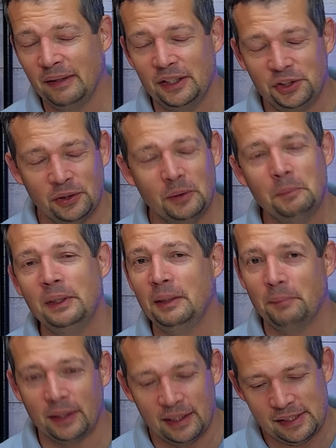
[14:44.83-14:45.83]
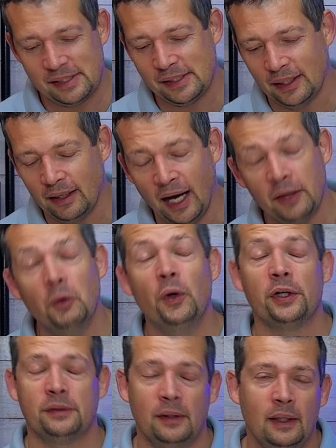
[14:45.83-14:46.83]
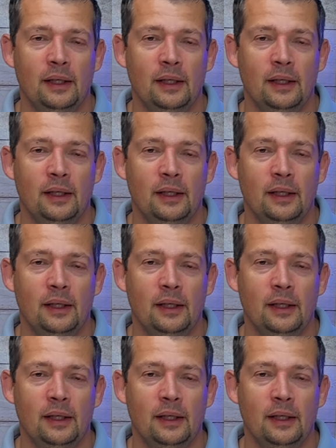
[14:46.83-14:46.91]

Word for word: it shouldn't be but it's uh, i heard